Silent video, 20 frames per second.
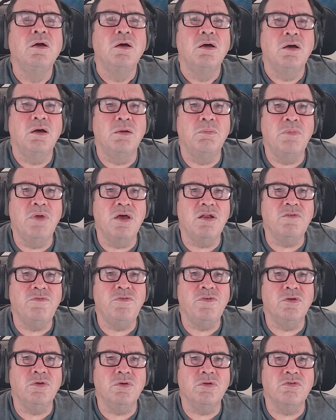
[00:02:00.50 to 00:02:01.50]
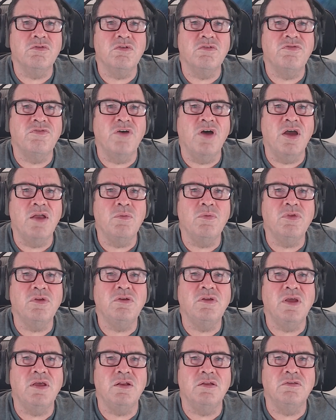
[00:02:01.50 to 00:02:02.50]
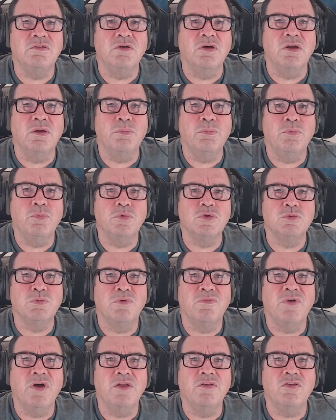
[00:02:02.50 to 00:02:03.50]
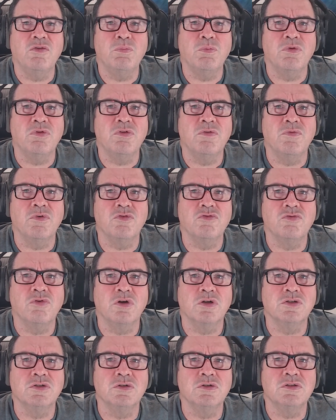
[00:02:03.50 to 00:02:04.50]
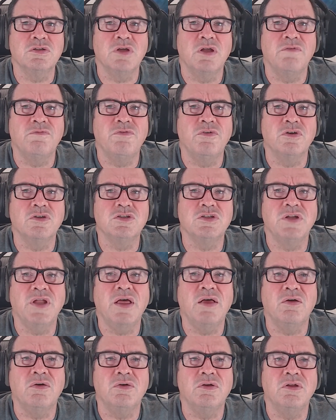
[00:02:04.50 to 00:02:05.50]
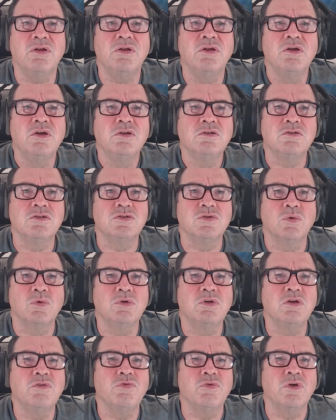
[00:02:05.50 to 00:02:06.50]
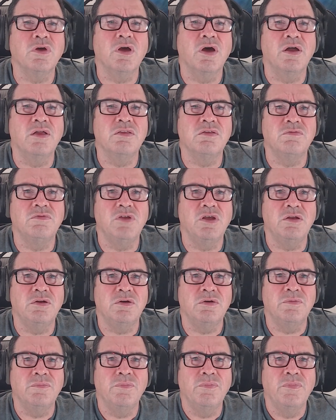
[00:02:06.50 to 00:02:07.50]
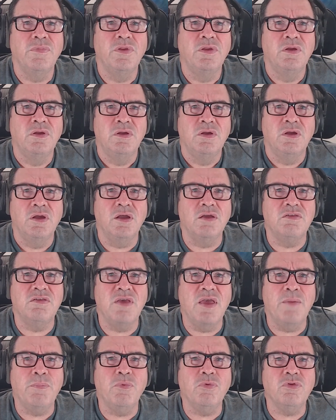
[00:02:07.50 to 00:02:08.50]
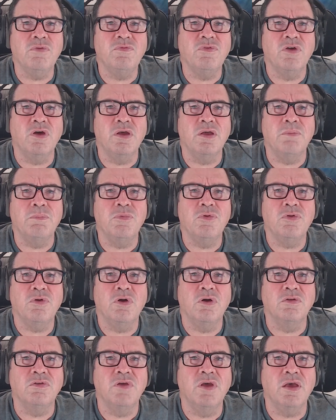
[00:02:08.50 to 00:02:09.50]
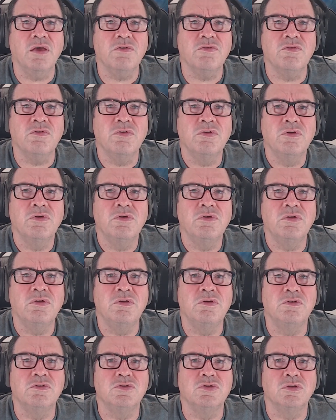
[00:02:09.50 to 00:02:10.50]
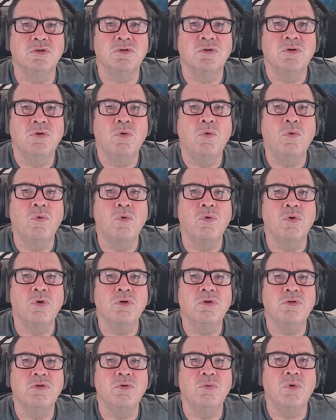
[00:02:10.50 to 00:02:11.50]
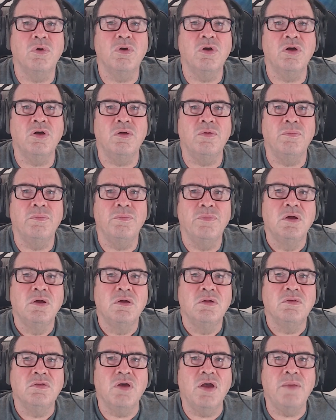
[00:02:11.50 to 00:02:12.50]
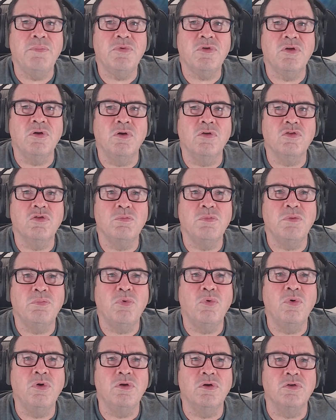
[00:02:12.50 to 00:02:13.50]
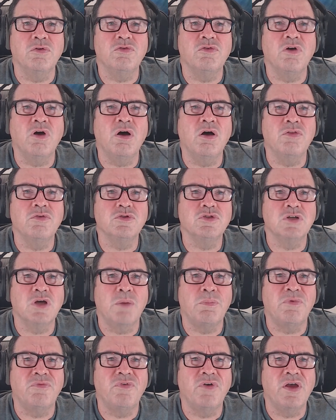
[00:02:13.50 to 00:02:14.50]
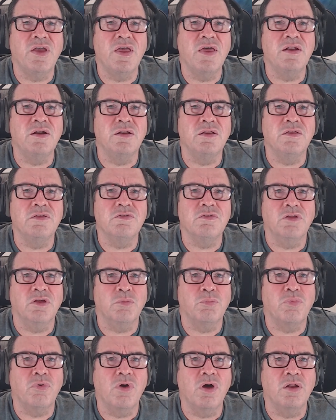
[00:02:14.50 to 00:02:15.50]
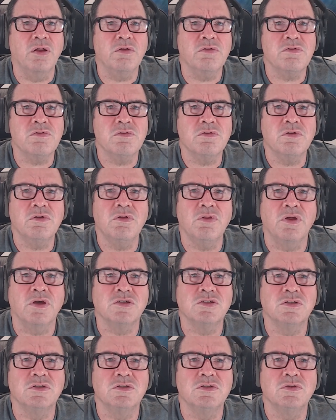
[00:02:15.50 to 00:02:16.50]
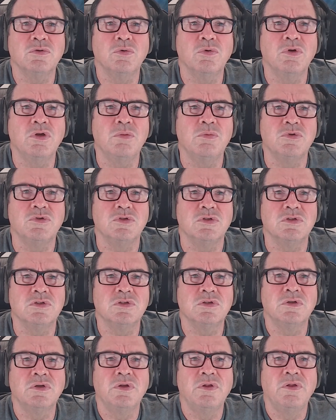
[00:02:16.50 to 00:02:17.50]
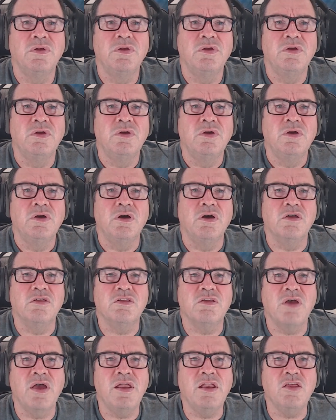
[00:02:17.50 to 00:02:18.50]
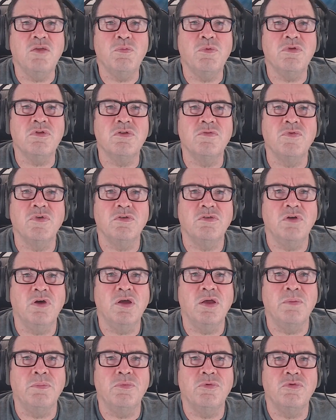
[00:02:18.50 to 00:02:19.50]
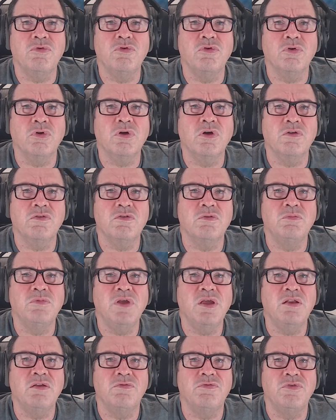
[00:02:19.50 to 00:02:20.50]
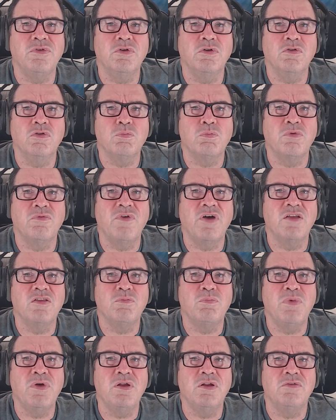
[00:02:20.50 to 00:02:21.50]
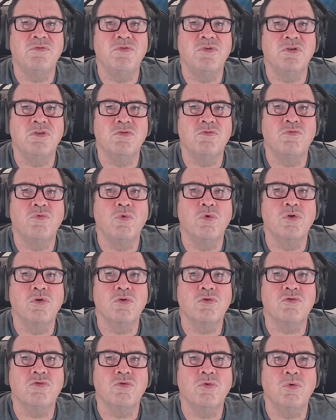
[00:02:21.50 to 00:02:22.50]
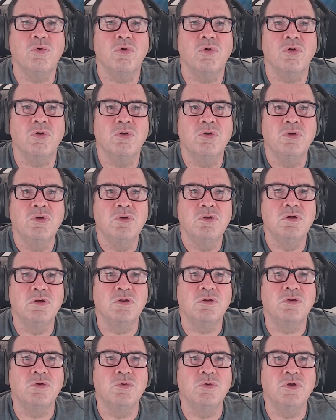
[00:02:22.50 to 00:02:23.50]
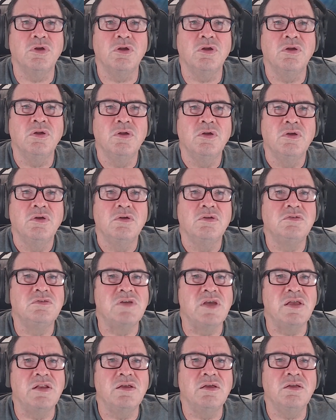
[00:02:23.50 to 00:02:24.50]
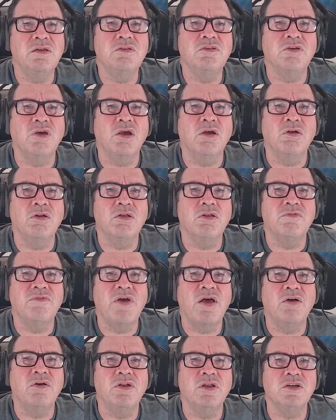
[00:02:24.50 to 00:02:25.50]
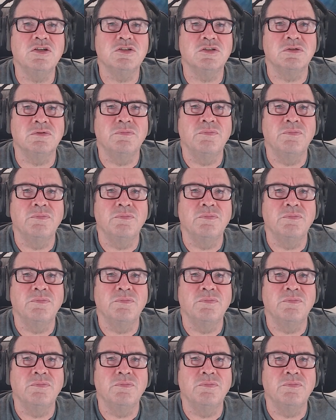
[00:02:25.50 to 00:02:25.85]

A metafield is defined with a data type, which provides specific structures and functionality to store different kinds of data. Examples of types are text, integer, or URL. Types can also be pointers to other Shopify entities like products, collections, or images. Assigning specific types to your custom data fields provides benefits for your store, including data integrity and validation.